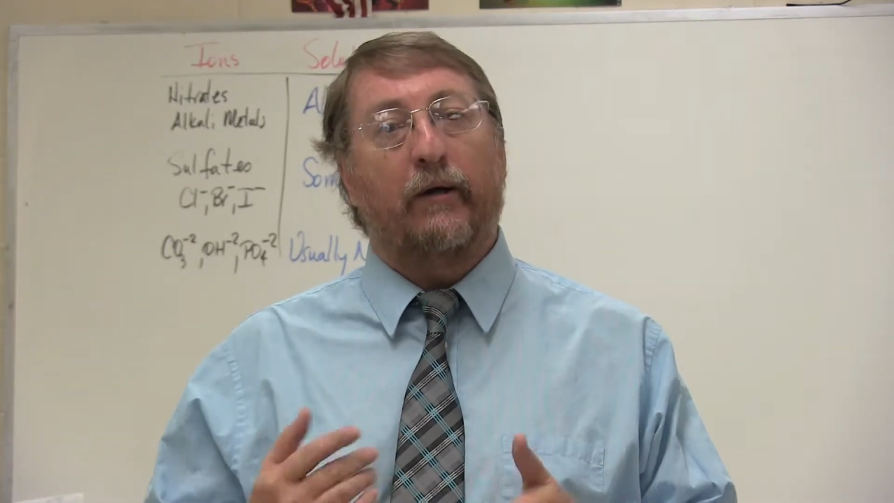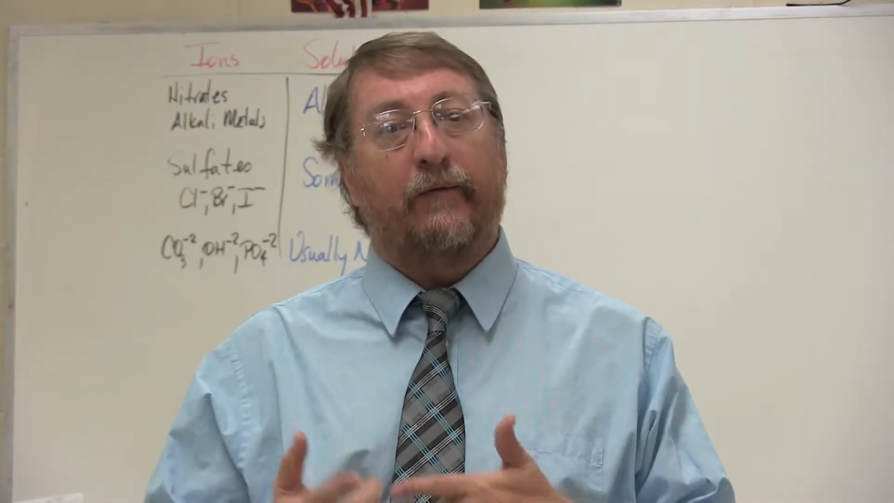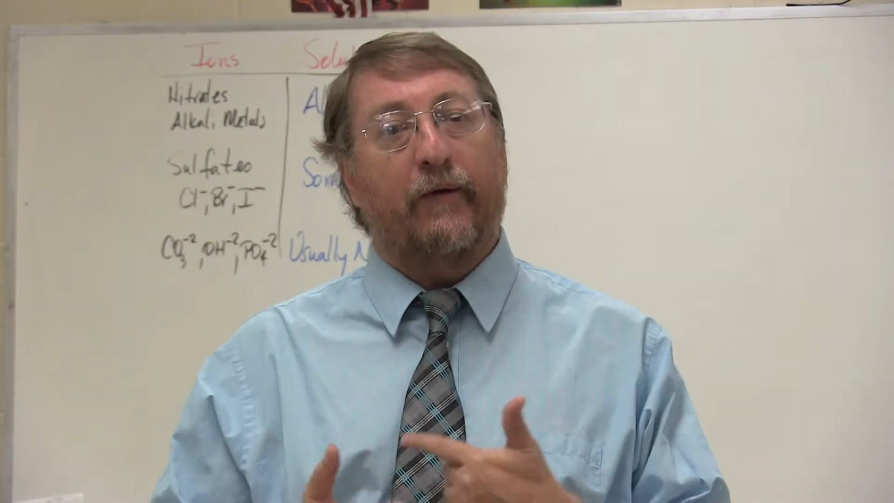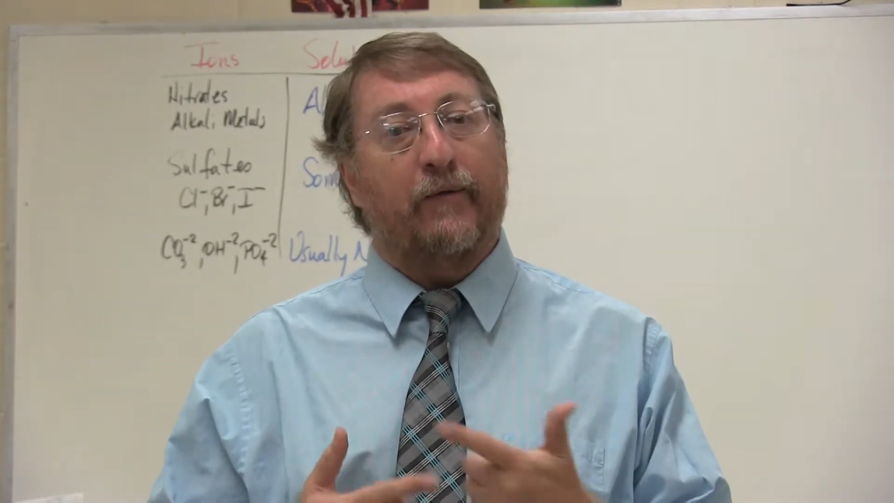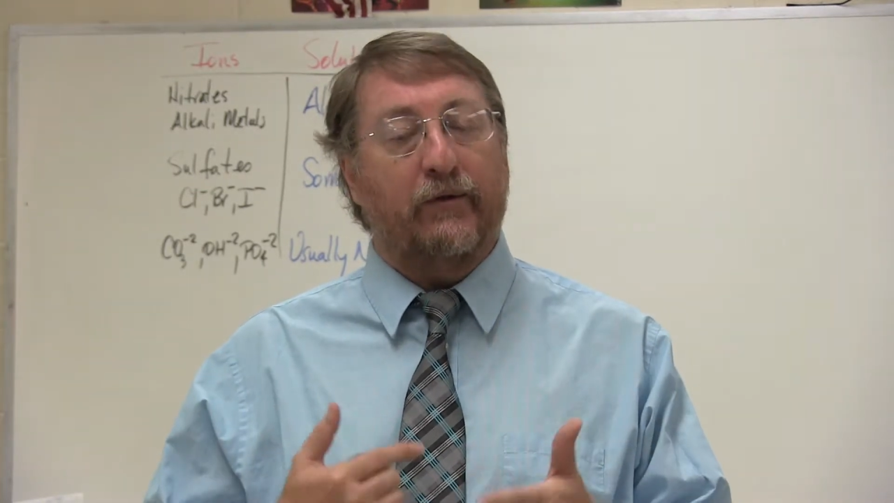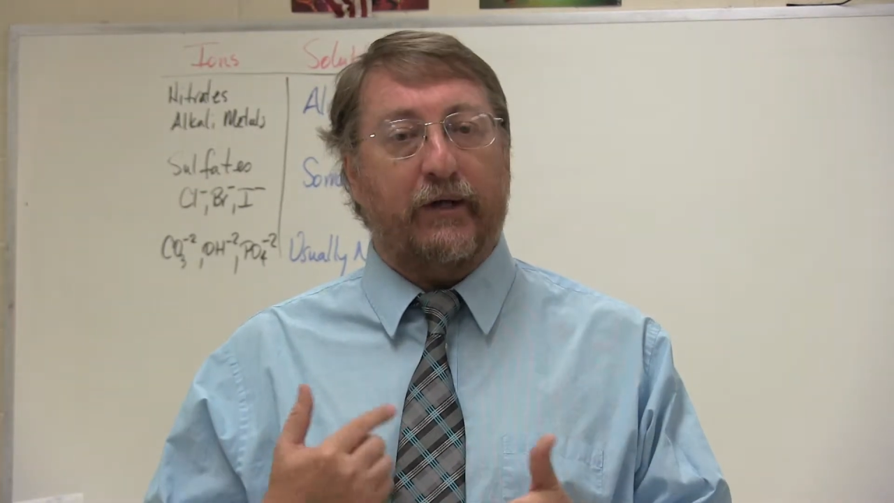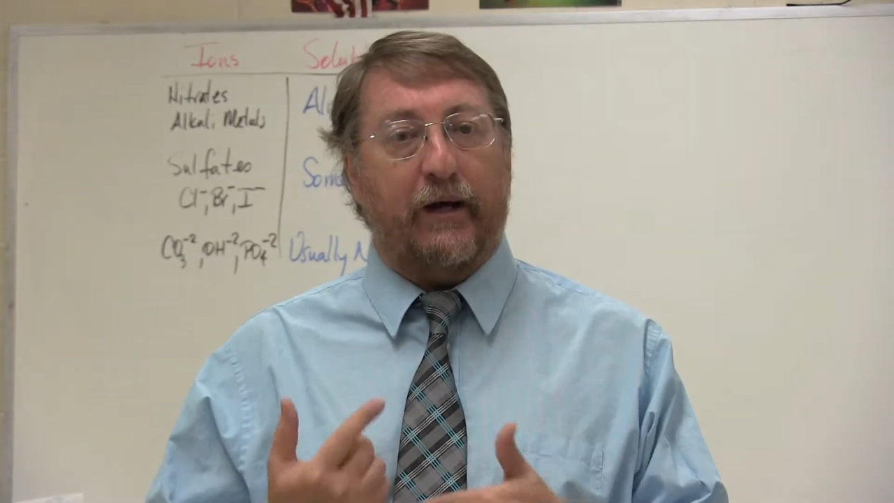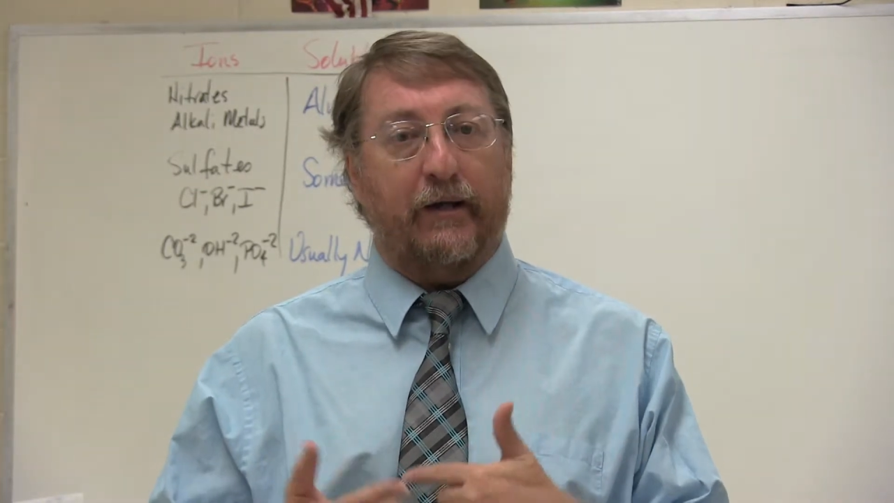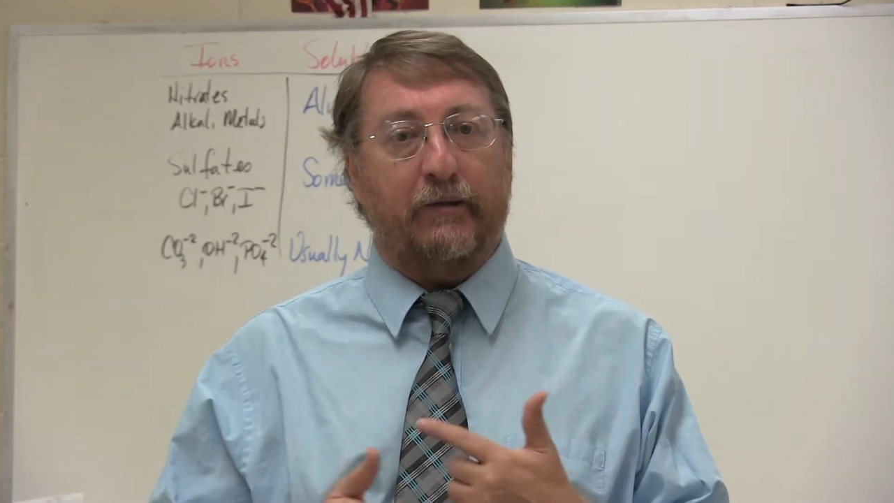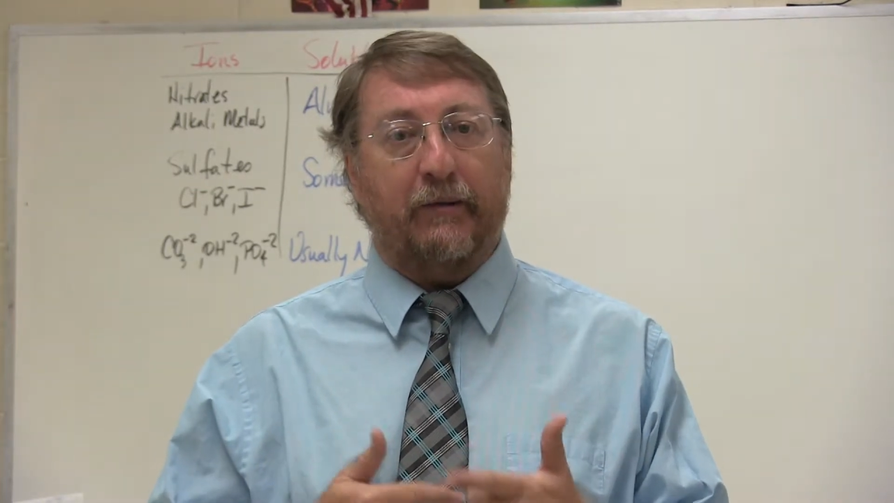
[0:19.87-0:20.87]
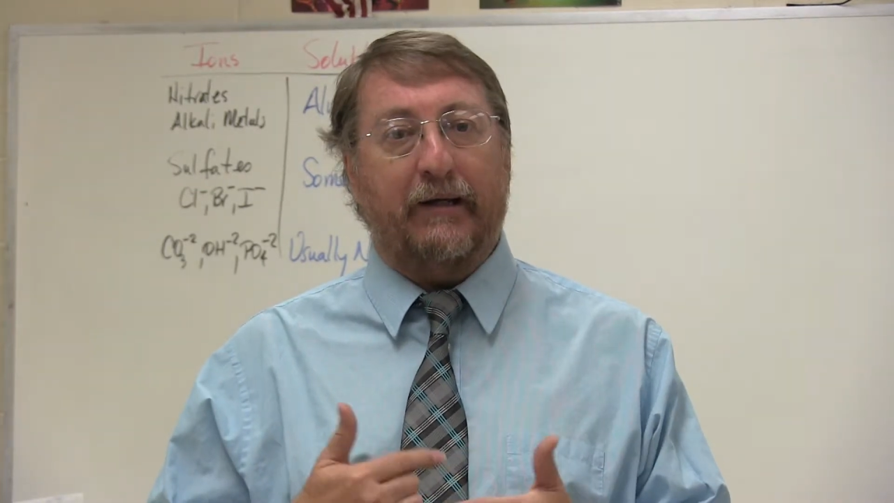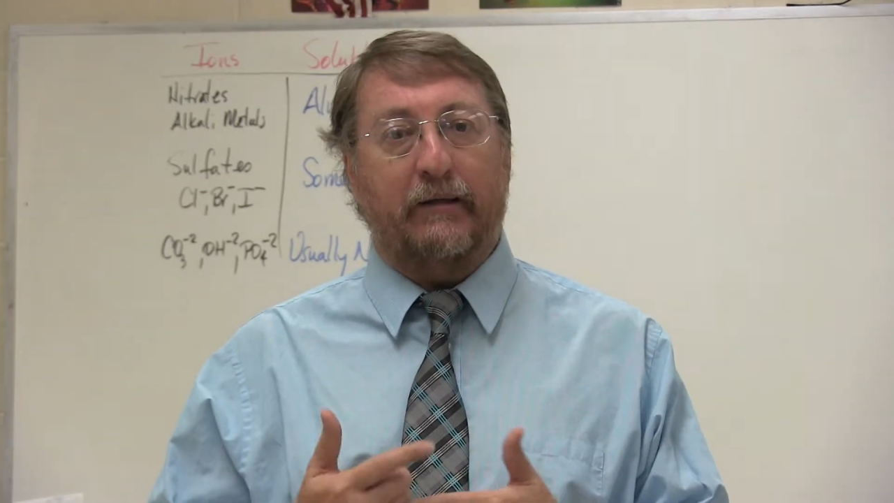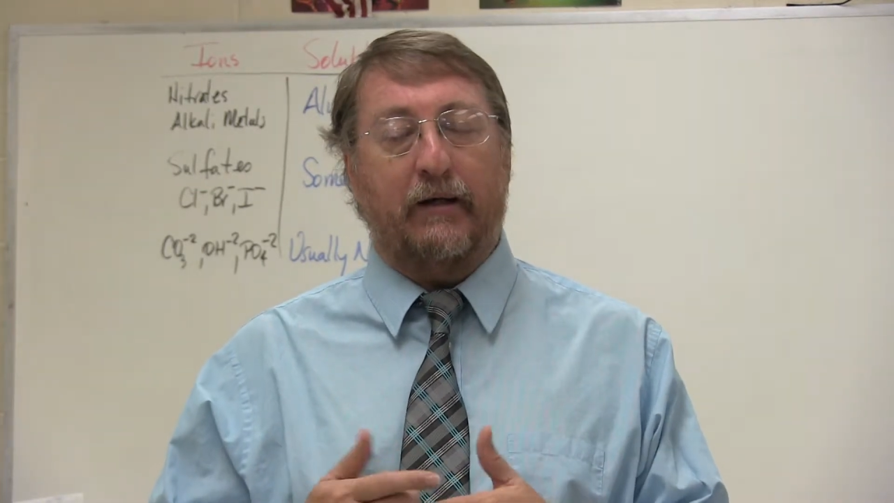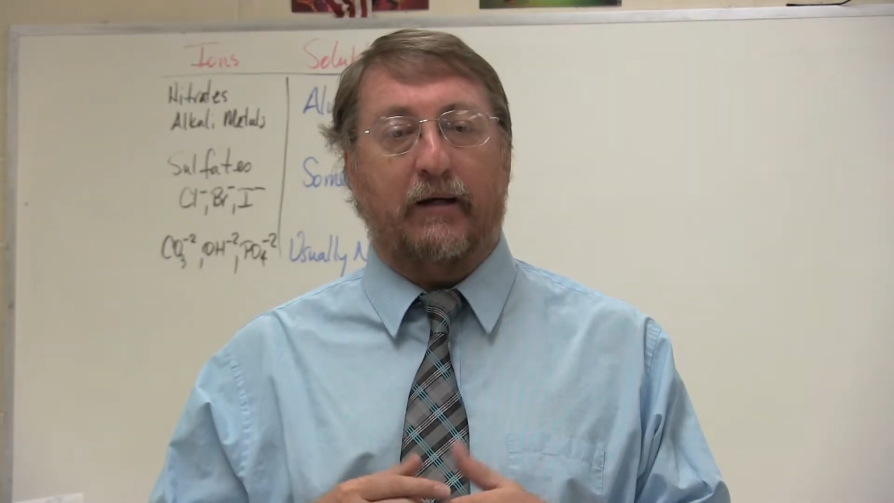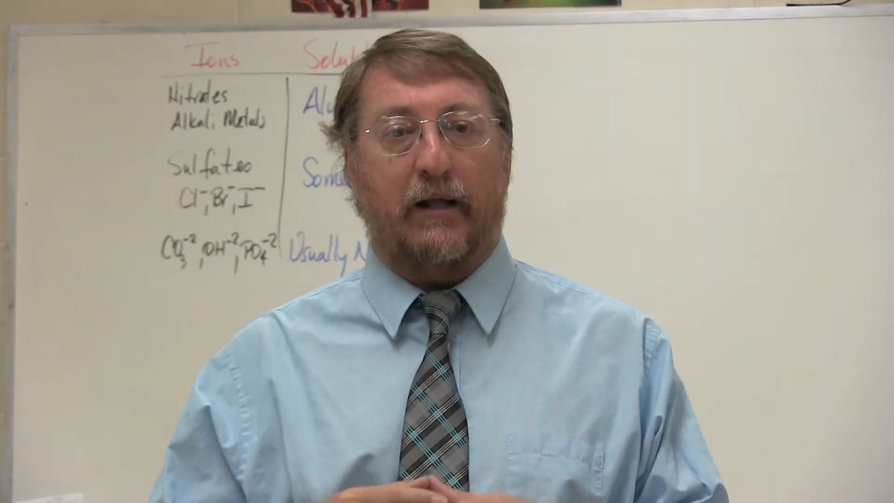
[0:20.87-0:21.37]
Then those ions
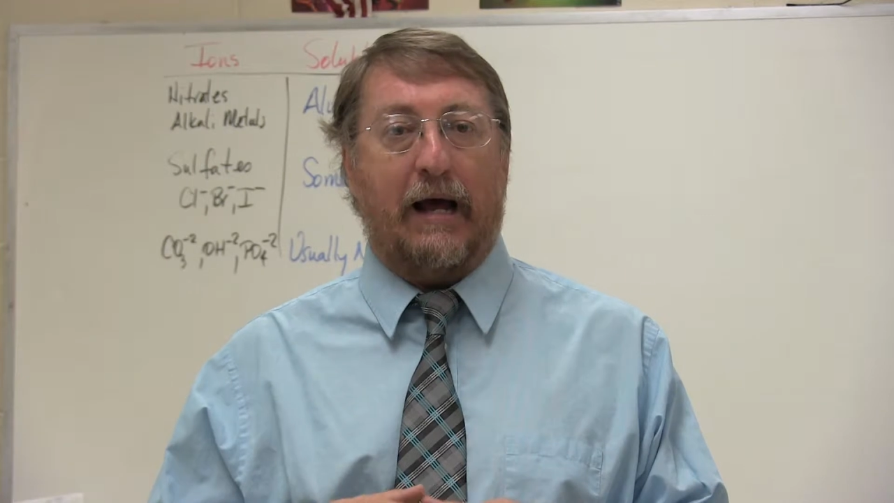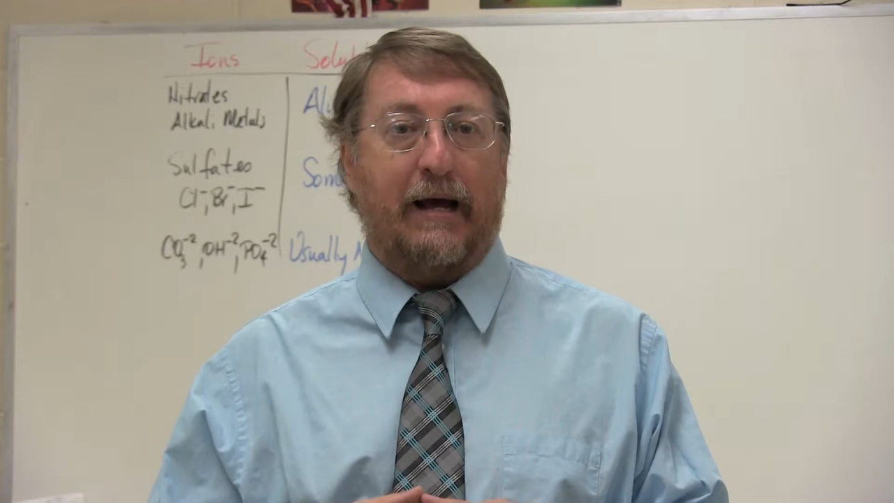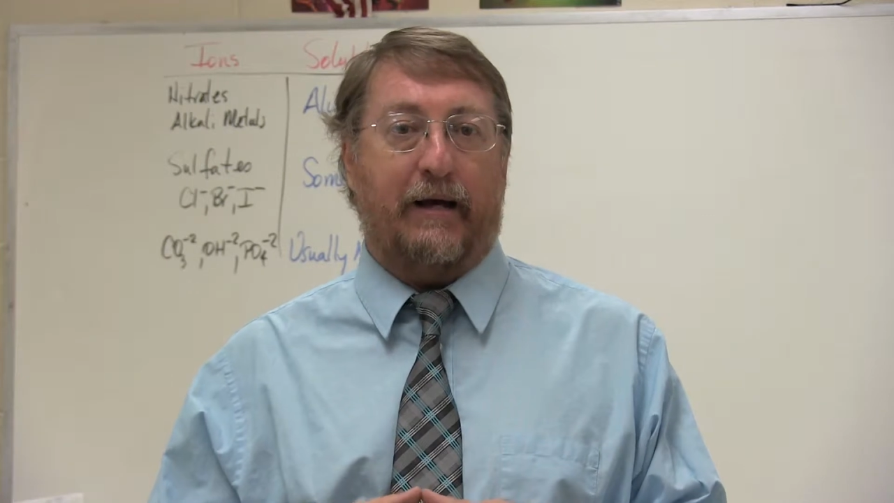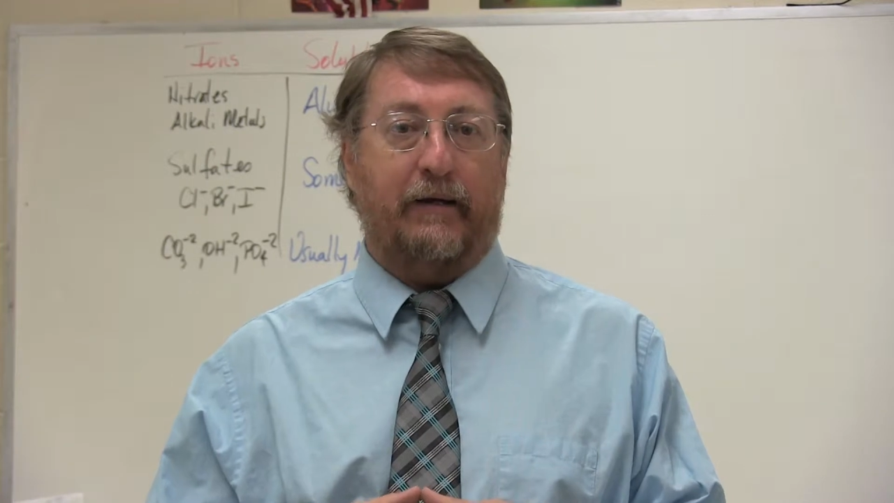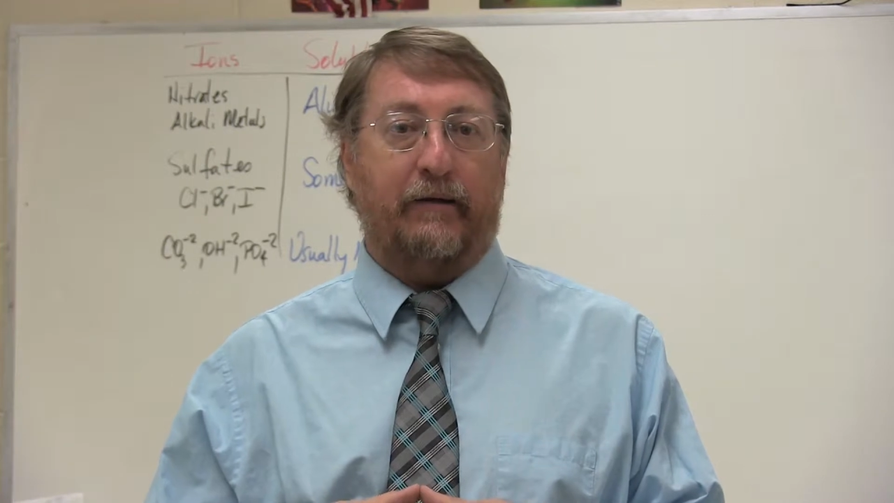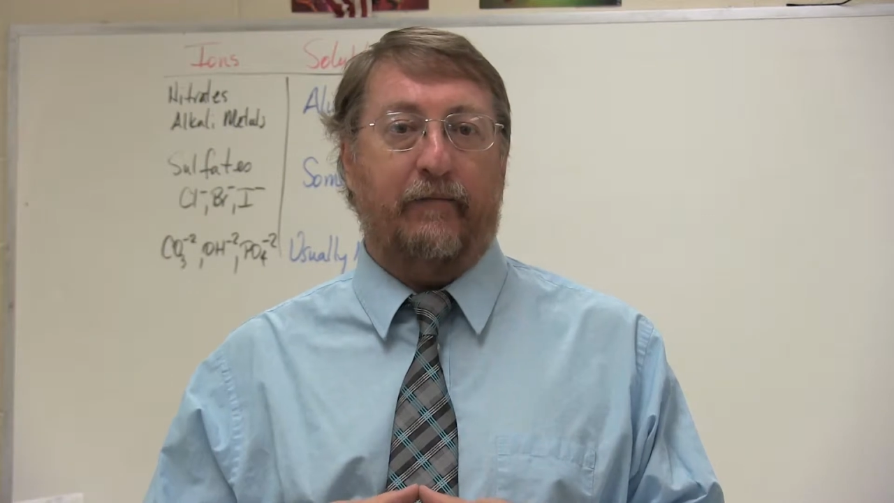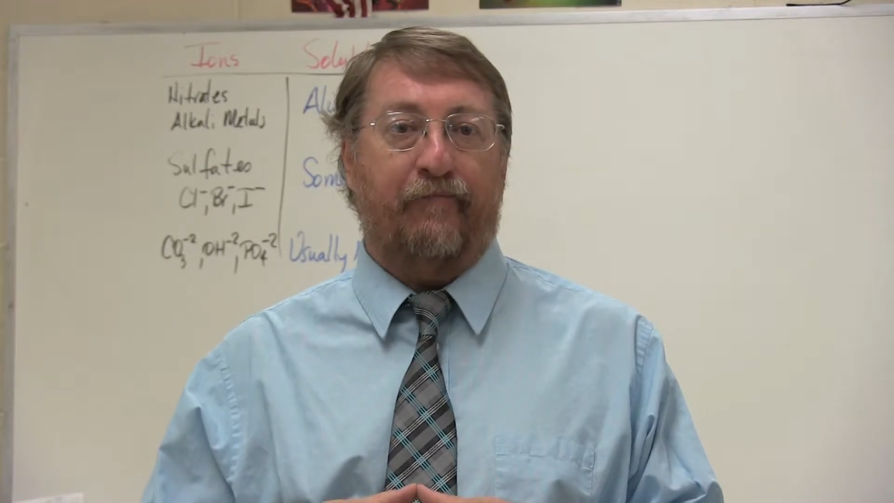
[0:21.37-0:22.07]
begin to collide.